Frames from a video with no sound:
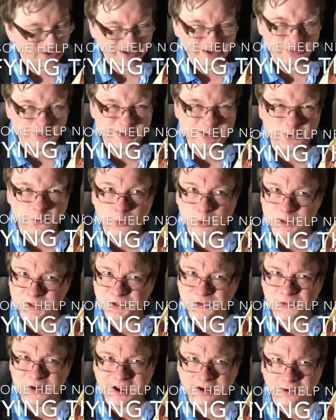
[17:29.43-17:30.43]
Was the
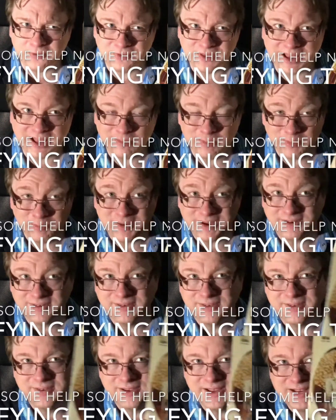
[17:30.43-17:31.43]
worst track of the album, but
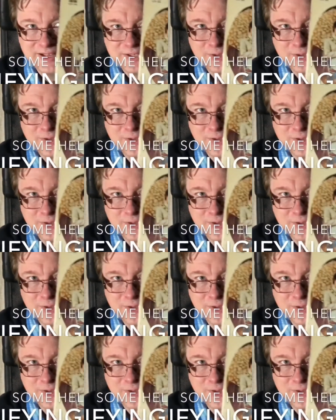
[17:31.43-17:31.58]
it's